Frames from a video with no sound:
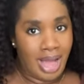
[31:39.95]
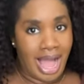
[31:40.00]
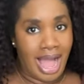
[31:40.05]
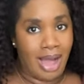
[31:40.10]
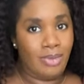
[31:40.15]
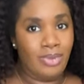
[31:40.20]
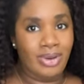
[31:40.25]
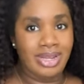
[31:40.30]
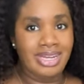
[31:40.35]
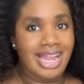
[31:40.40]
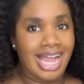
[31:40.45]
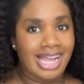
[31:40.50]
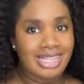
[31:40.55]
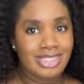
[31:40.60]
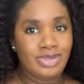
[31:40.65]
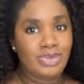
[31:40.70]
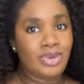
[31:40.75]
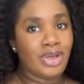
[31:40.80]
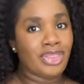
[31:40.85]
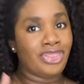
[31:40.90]
I would not
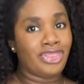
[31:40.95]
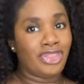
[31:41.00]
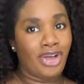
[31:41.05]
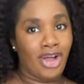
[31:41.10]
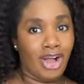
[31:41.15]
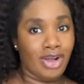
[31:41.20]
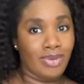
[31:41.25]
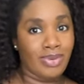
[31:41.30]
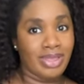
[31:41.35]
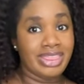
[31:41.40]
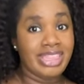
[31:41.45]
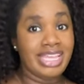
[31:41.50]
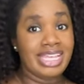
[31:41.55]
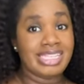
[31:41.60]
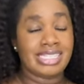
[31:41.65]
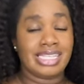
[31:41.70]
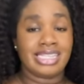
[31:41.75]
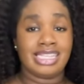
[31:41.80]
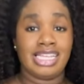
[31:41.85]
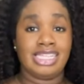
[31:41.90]
do a thong with
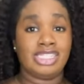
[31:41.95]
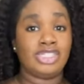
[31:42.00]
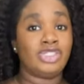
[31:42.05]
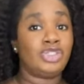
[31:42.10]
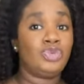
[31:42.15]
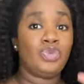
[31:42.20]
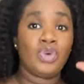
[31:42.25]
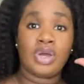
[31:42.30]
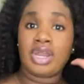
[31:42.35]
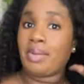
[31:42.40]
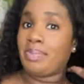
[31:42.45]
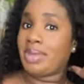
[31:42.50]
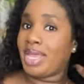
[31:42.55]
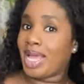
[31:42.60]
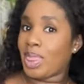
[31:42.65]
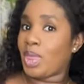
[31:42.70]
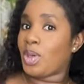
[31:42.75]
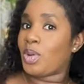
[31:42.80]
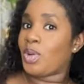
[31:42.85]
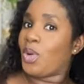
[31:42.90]
this unless you want to be a
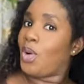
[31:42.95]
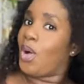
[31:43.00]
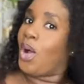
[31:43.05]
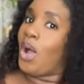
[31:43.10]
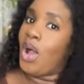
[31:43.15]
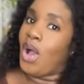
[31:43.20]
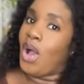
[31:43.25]
little